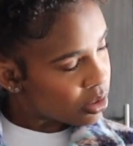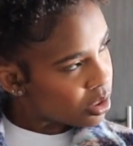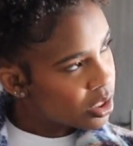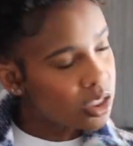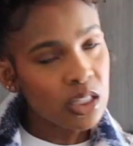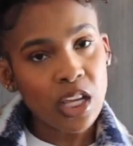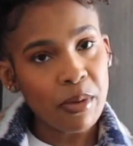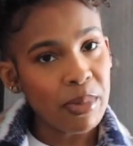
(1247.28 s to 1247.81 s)
it
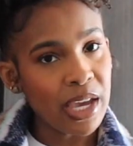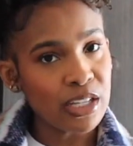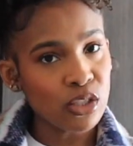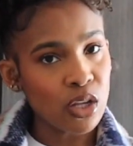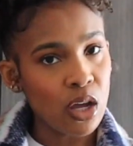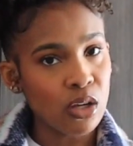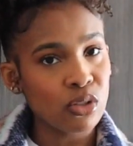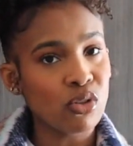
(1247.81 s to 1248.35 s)
doesn't take me as
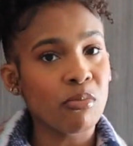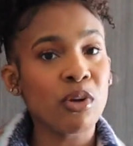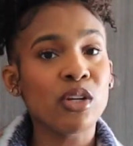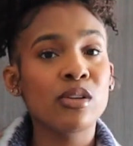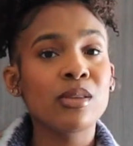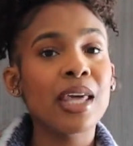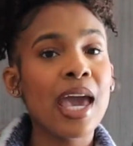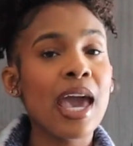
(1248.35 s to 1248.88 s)
long, so I'm gonna
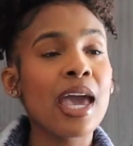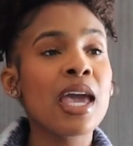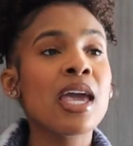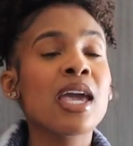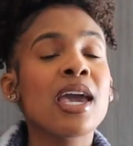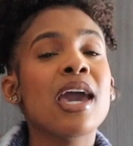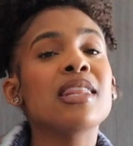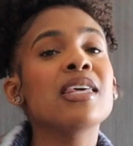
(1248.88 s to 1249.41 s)
do that.
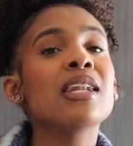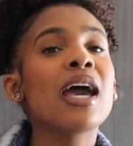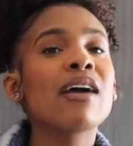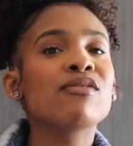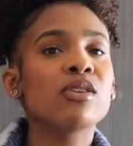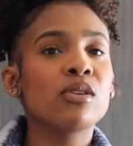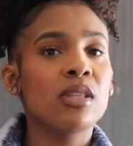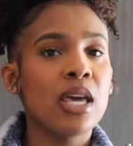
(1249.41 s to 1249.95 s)
And then
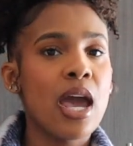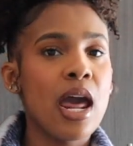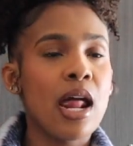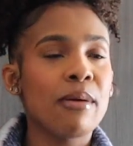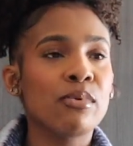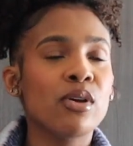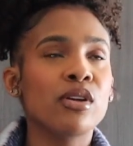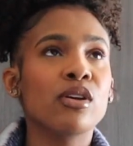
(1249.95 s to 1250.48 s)
after that,
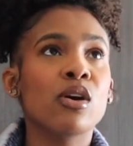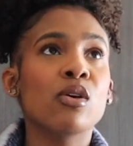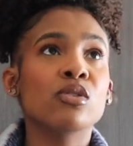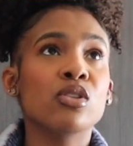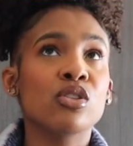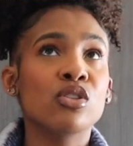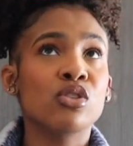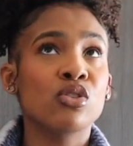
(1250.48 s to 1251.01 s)
I'm gonna go
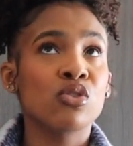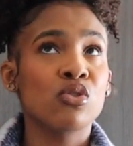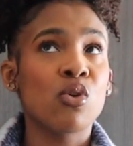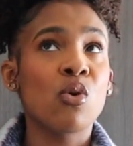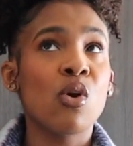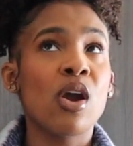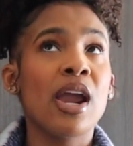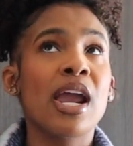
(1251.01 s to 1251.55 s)
to the
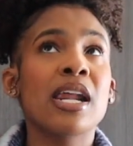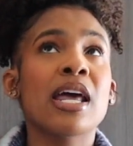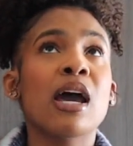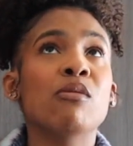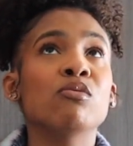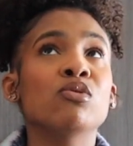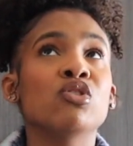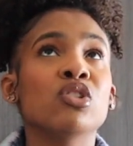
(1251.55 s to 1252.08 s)
store and
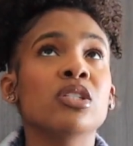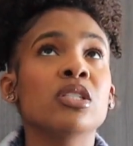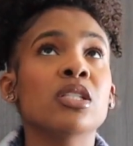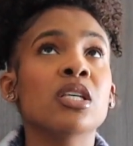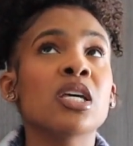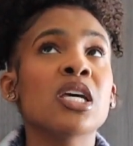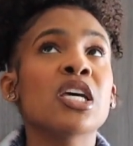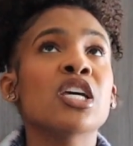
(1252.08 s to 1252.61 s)
I will
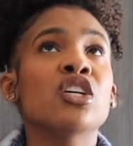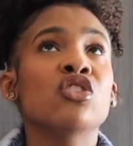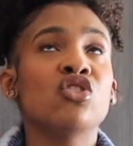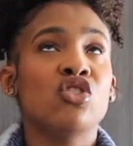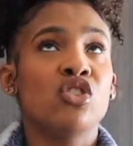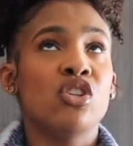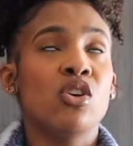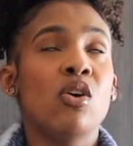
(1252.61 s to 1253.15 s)
just
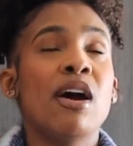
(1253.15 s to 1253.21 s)
chill.